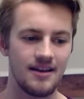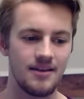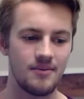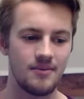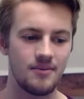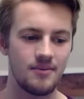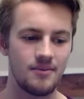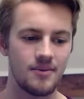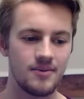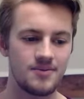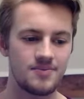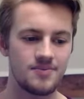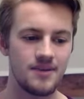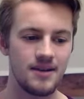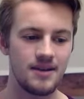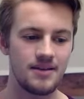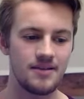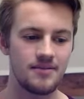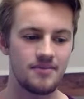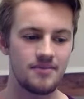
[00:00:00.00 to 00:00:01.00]
what's made
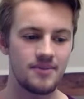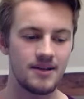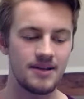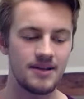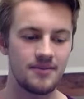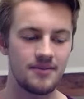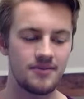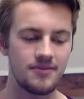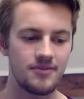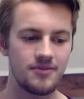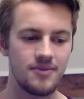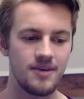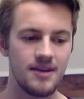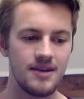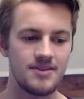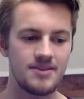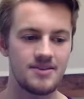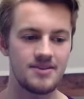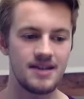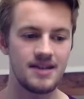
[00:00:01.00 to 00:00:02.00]
a big difference for me is
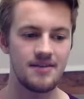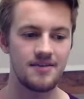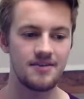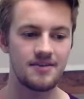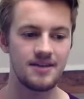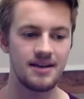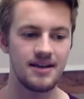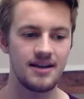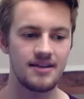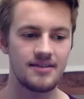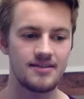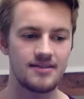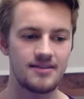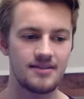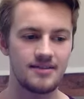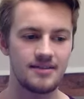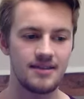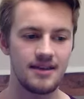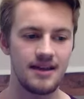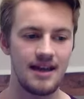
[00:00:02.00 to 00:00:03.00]
just having that
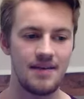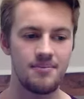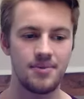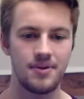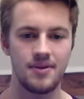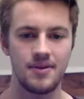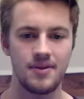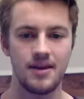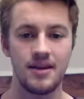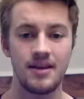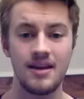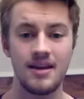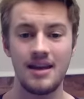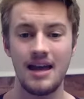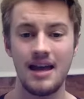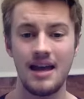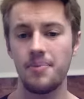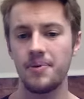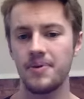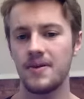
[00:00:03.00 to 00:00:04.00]
empathy.
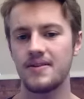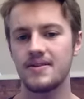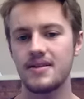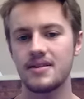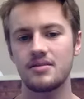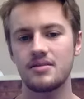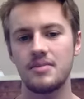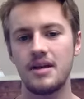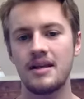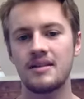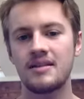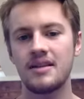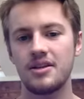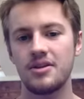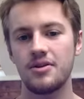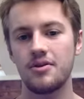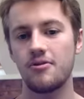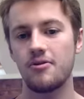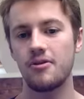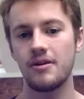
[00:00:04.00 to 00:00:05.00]
Empathy doesn't mean that you
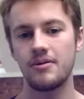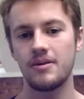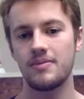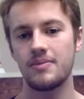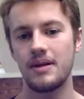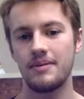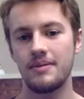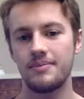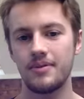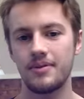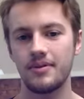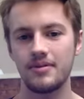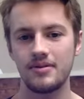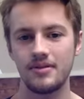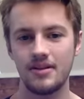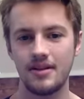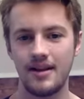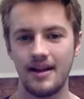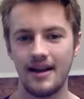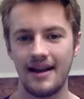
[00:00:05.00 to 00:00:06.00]
agree with people.
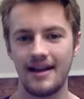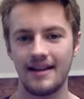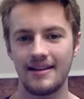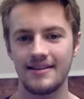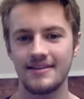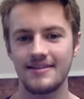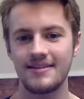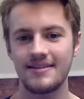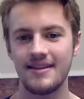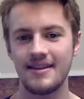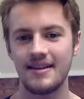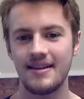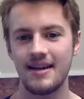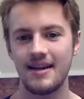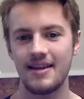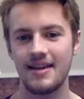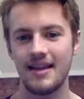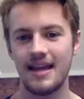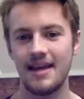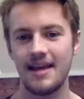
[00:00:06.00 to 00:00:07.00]
And I
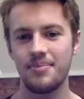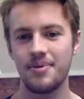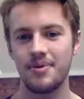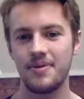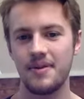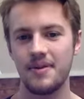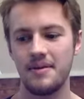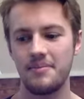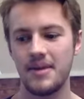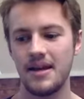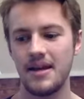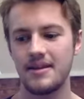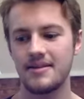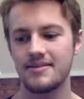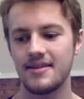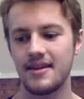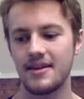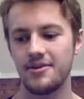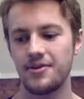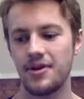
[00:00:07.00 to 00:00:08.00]
think empathy means
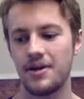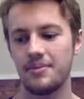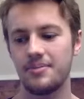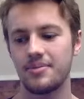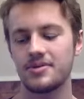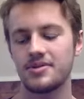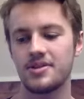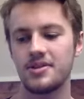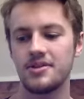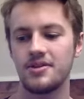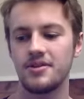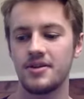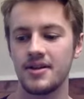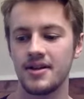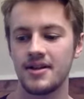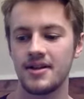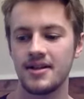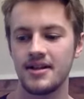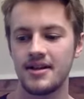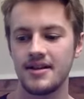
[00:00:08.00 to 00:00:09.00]
that you're able to
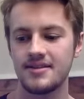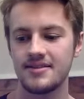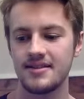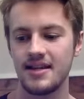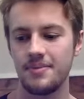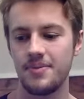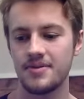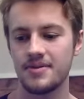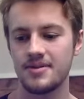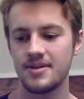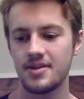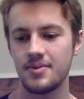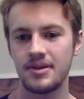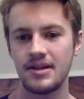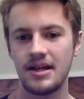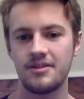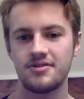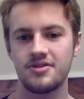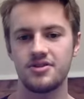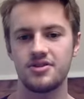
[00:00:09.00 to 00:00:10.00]
step into someone
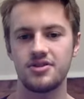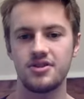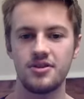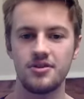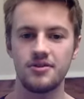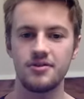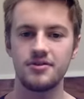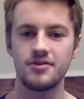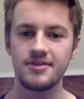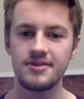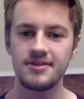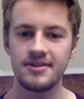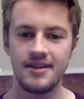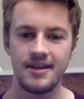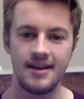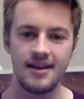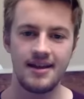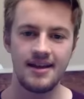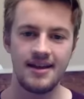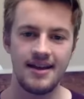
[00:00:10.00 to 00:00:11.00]
else's shoes
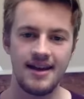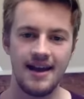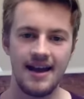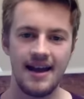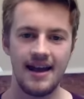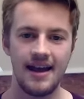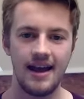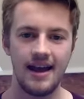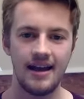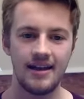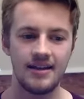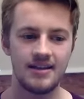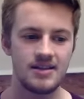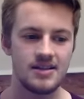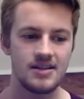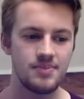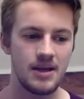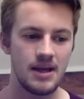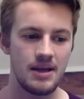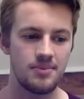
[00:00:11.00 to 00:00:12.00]
and
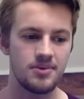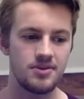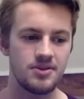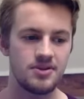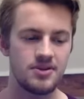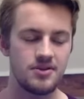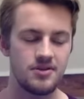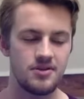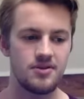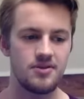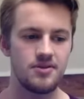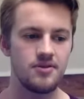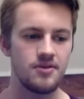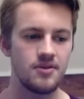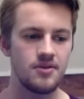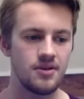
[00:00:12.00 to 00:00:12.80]
be able to